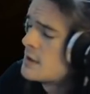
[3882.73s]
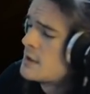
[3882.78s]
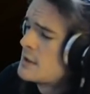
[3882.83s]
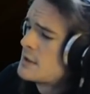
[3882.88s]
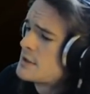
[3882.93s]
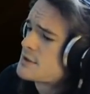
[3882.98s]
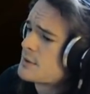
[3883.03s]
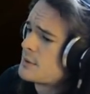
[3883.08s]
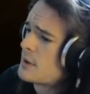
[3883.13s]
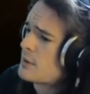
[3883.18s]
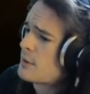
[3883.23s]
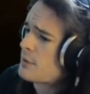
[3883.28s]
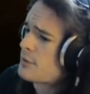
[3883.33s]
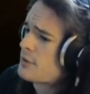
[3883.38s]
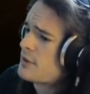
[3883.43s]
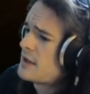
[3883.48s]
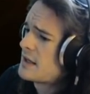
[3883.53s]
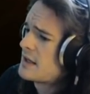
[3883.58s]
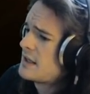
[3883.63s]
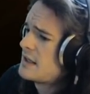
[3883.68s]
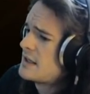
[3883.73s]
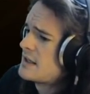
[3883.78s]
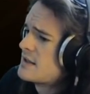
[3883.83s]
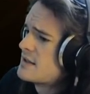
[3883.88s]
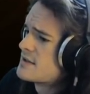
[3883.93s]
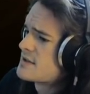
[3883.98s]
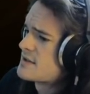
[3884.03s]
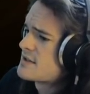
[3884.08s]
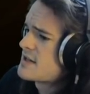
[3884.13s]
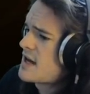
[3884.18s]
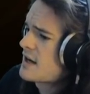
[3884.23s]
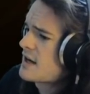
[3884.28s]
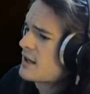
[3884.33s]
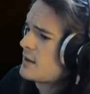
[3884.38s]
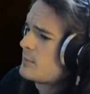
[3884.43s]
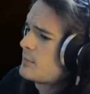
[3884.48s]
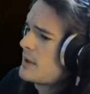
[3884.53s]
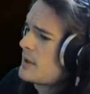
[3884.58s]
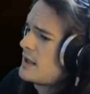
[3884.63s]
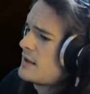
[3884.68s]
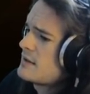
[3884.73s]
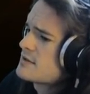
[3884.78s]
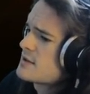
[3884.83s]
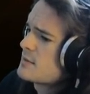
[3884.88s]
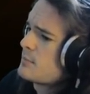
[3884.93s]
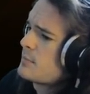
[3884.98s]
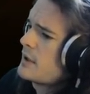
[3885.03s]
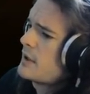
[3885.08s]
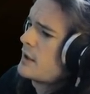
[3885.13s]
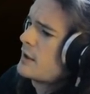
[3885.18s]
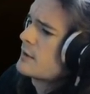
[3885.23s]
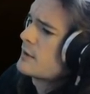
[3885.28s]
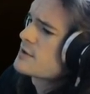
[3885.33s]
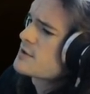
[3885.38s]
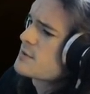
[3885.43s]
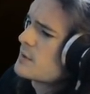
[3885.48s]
So another thing is attacking Banes in pairs